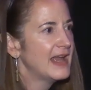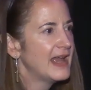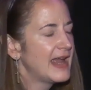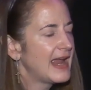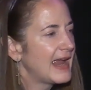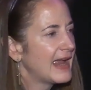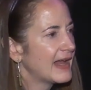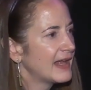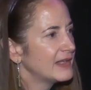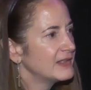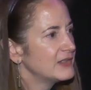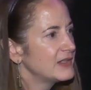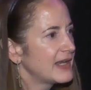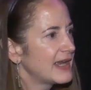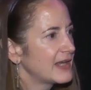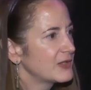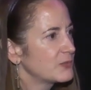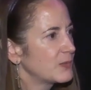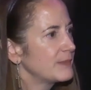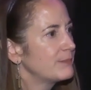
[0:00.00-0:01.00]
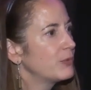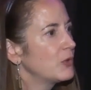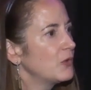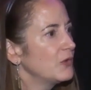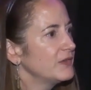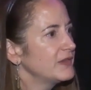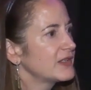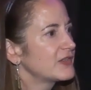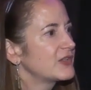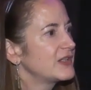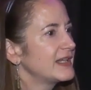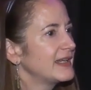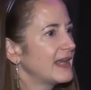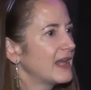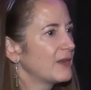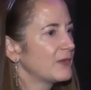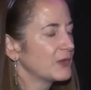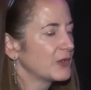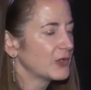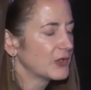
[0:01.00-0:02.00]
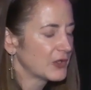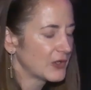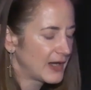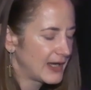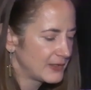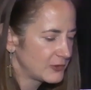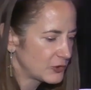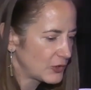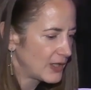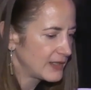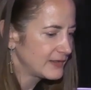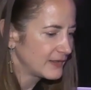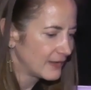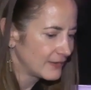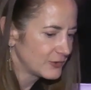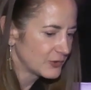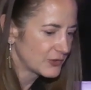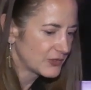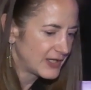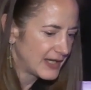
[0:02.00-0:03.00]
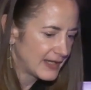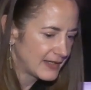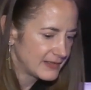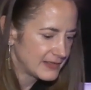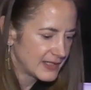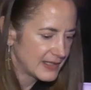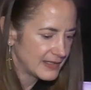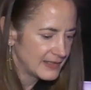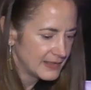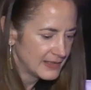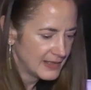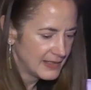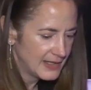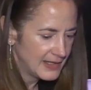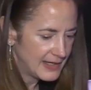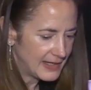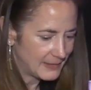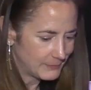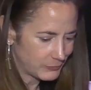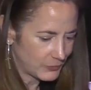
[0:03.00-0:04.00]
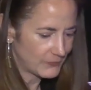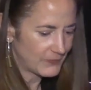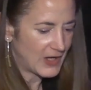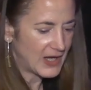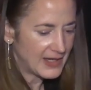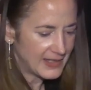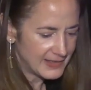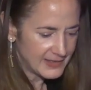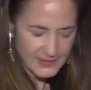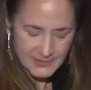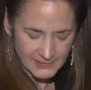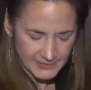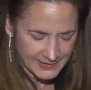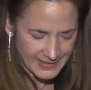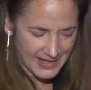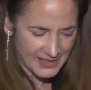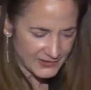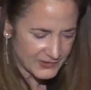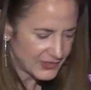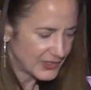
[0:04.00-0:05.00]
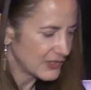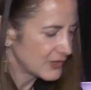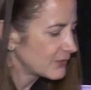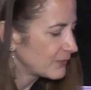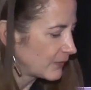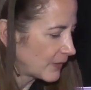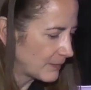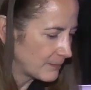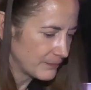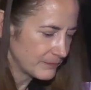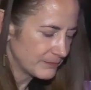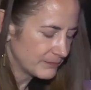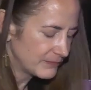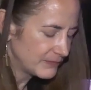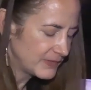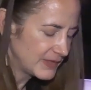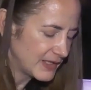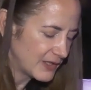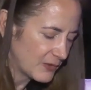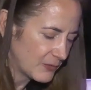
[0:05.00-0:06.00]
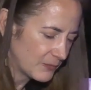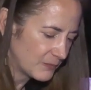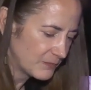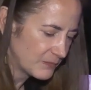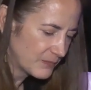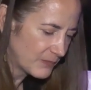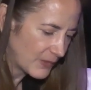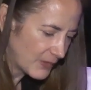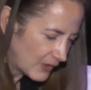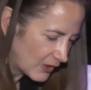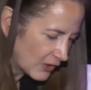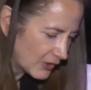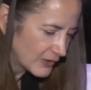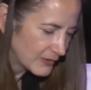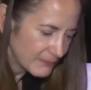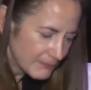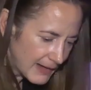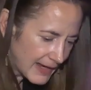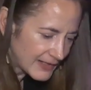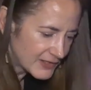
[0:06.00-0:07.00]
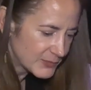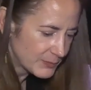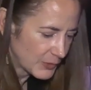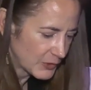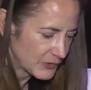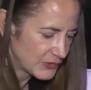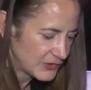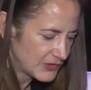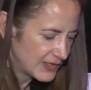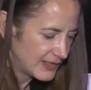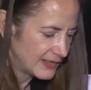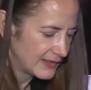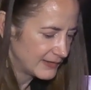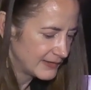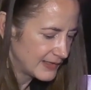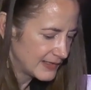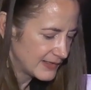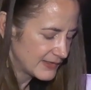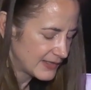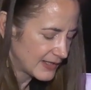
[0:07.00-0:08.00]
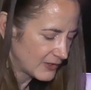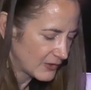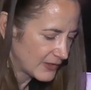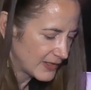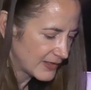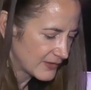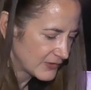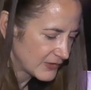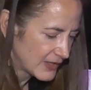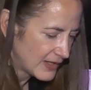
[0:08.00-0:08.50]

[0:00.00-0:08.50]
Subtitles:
And as we pulled this together and tried to understand it and provided analysis from, our experts in these areas,